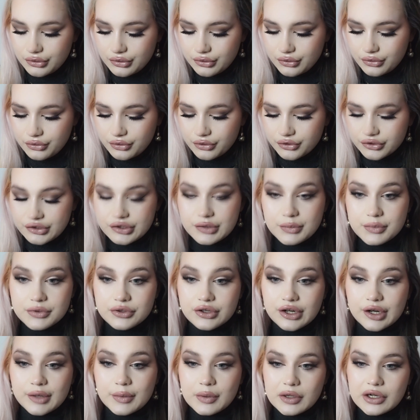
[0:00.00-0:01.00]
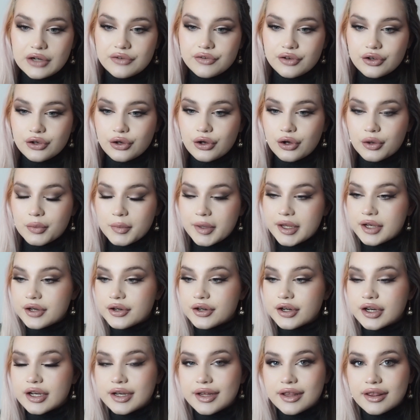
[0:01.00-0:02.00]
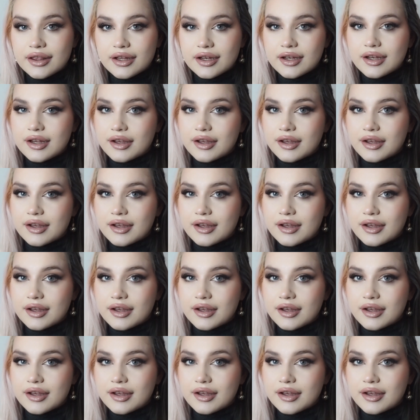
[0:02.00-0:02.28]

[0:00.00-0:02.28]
or subscribe or even comment or anything.